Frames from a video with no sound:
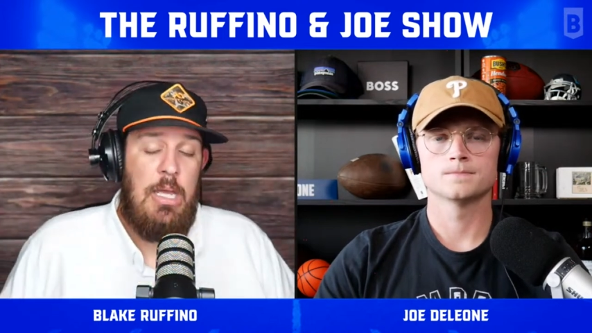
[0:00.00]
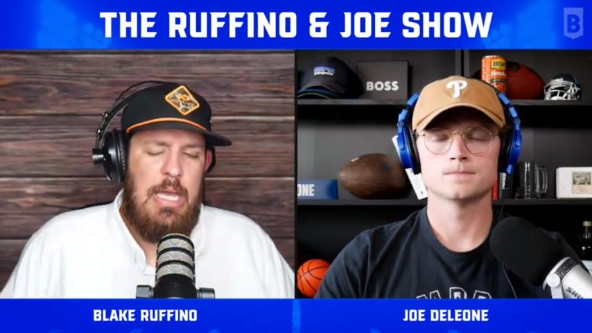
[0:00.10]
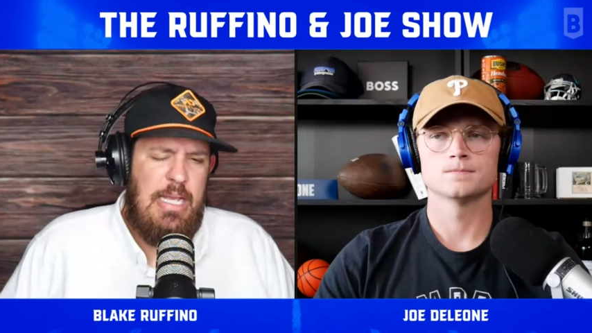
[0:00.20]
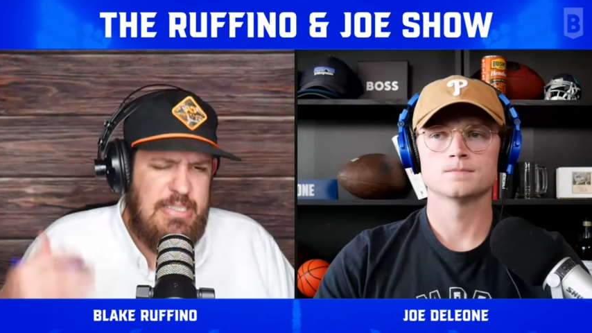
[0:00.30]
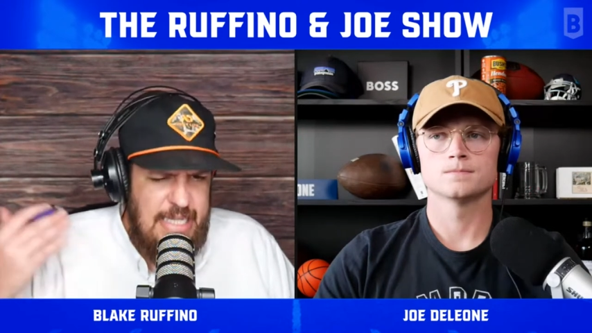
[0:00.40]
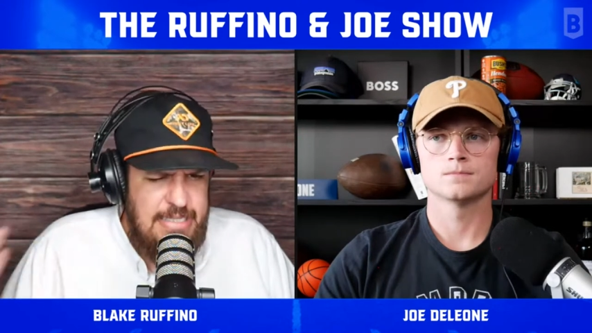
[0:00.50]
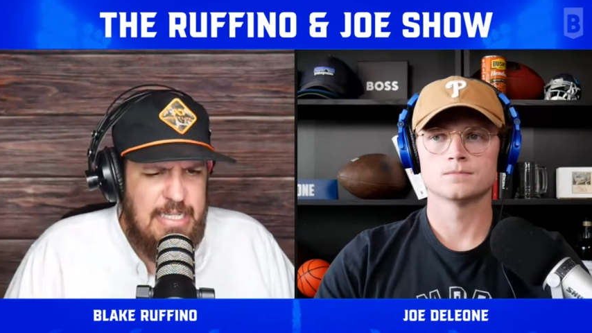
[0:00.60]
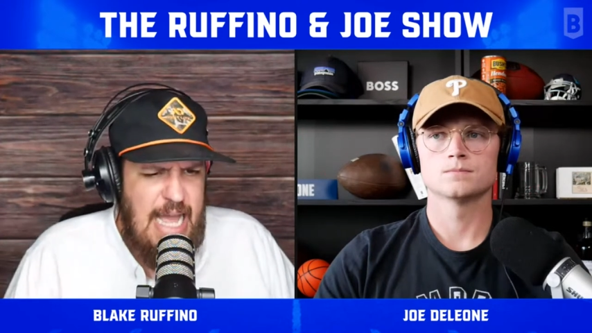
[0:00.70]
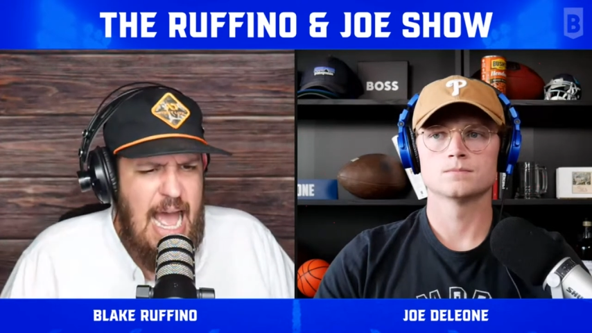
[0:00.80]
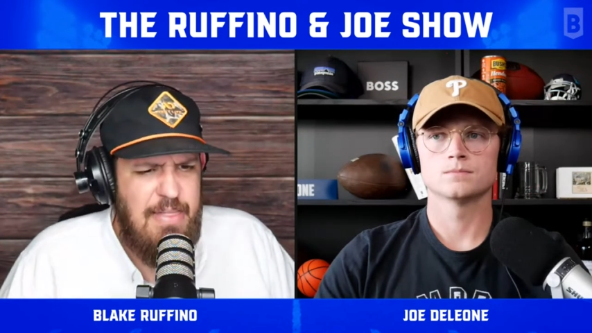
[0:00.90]
Speaker 1: He sees a
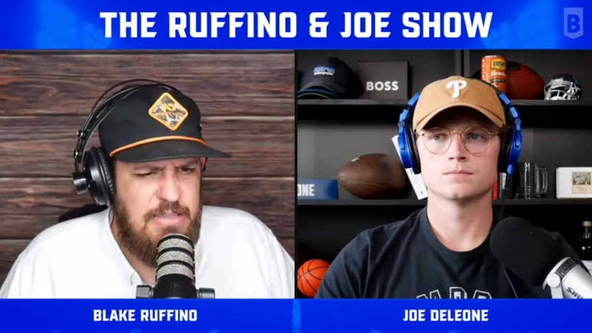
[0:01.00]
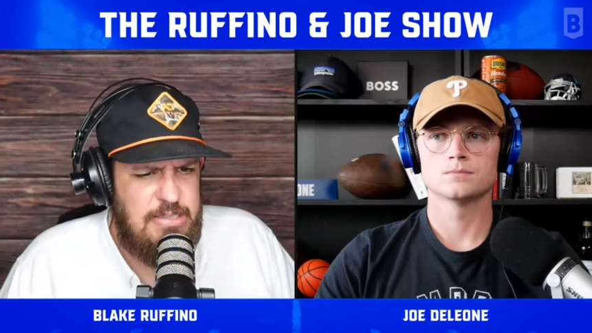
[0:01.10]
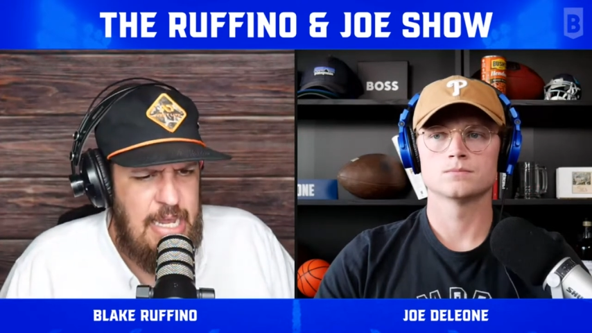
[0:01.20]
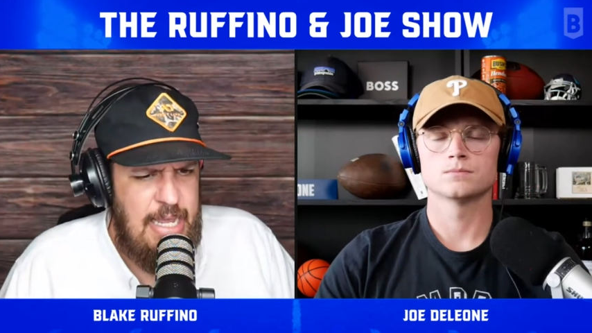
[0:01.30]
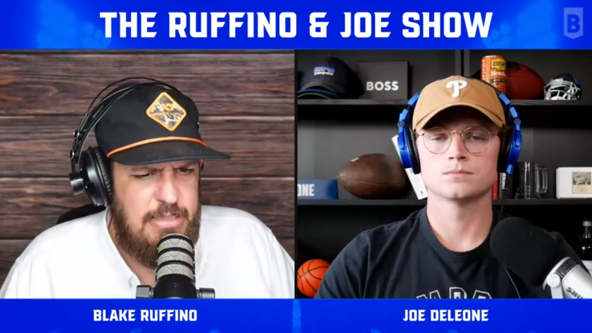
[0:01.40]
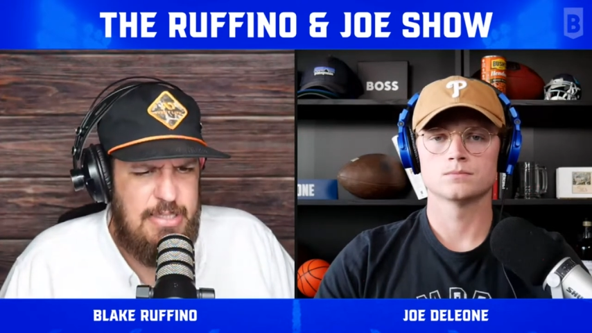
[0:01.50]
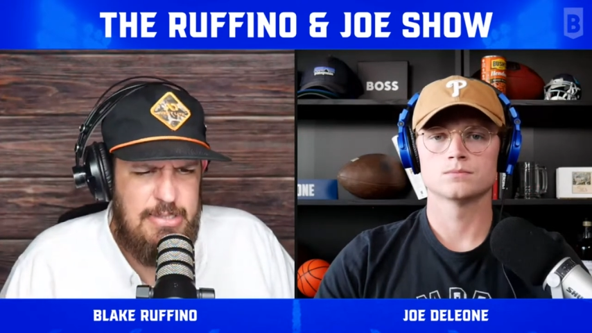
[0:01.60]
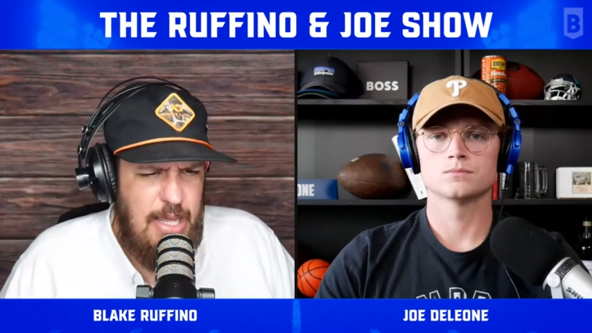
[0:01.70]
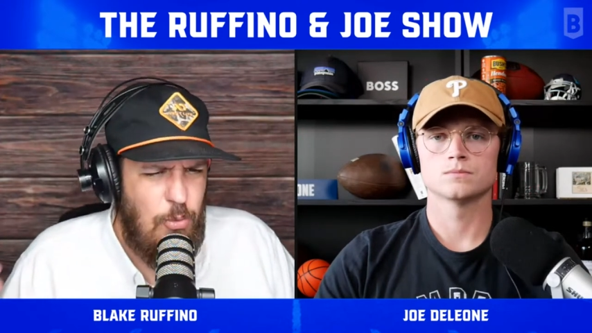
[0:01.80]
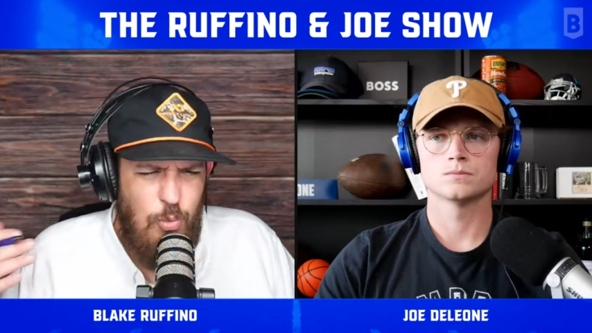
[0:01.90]
guy in the stands. He's
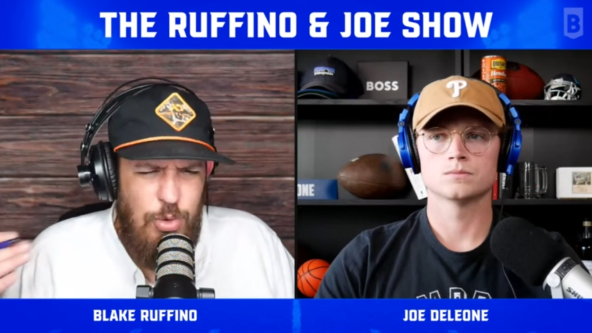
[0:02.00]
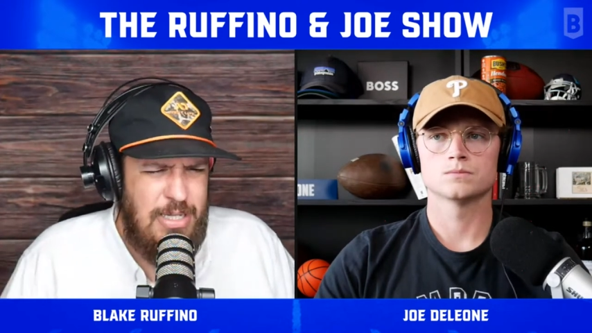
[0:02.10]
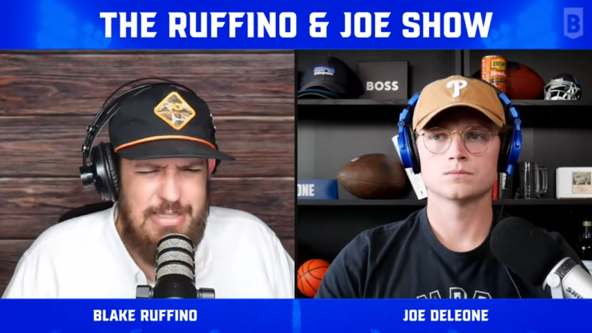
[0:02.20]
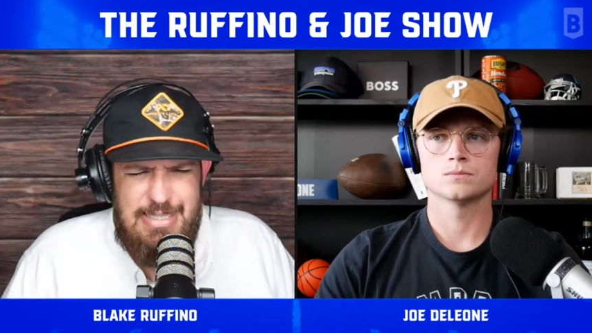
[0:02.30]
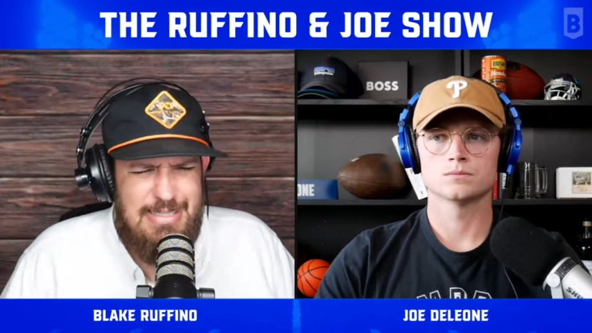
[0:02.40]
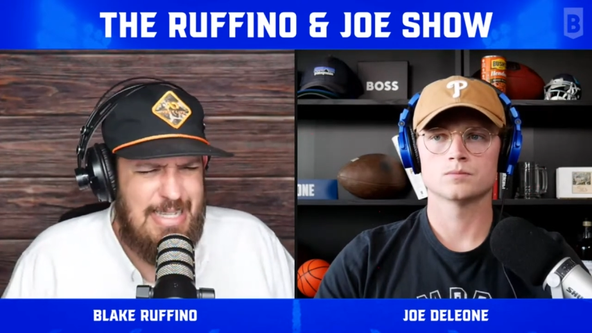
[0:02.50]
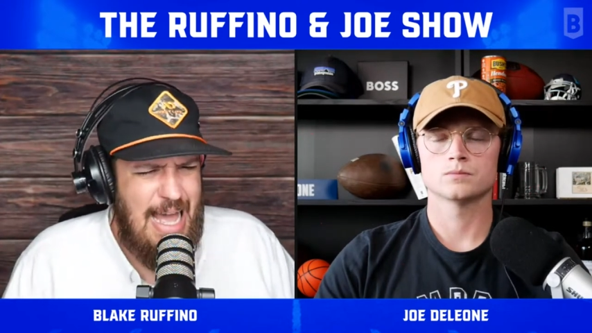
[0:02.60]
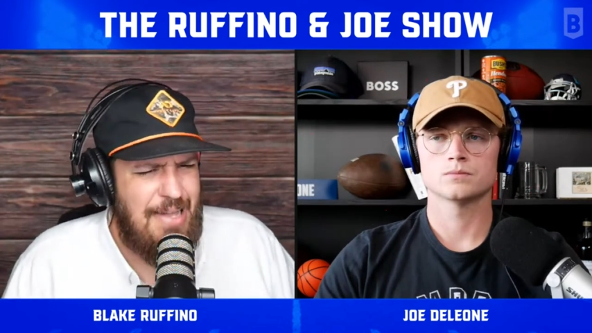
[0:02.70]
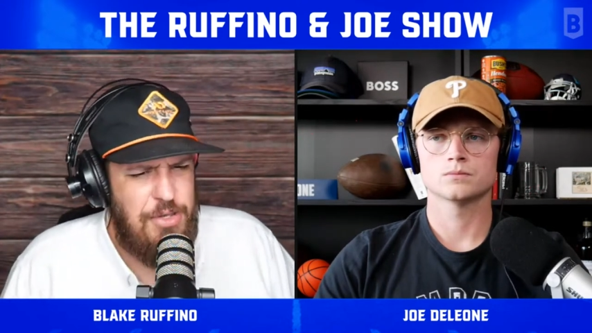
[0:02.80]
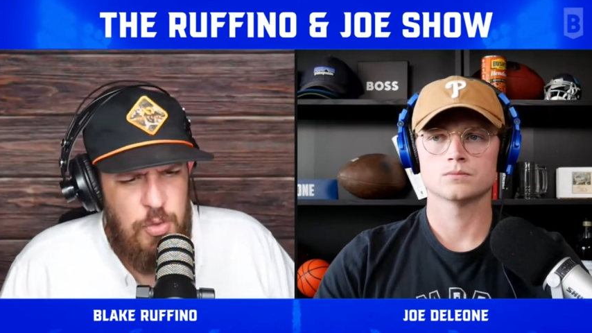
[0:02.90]
like, "What is this
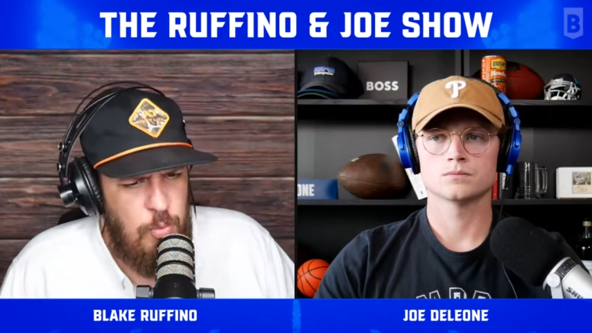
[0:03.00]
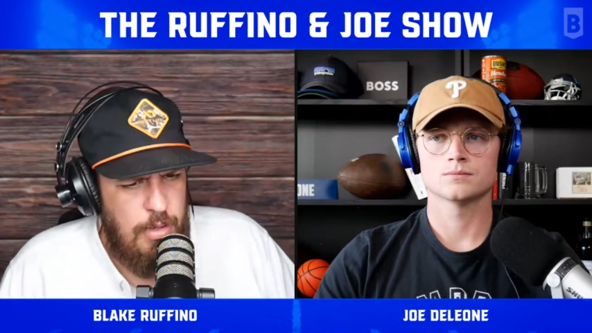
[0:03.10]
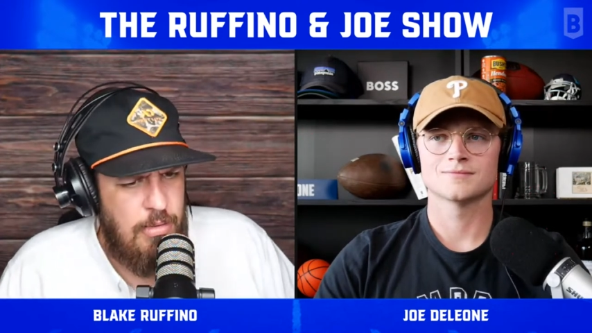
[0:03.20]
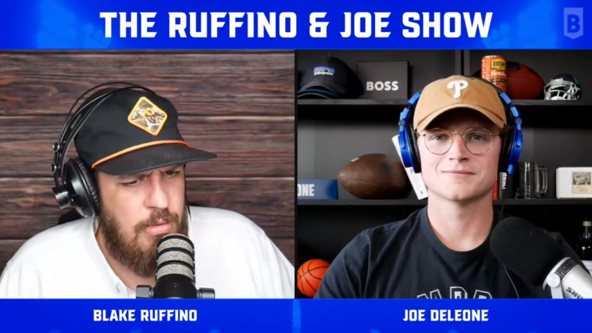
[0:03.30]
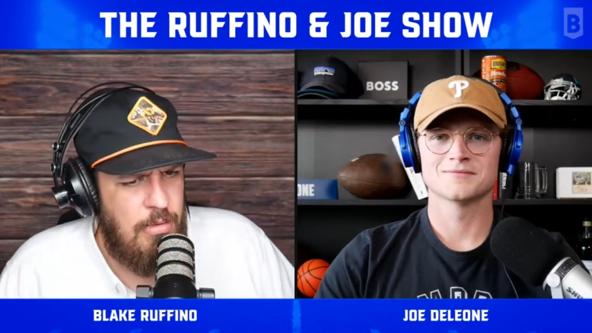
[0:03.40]
guy doing?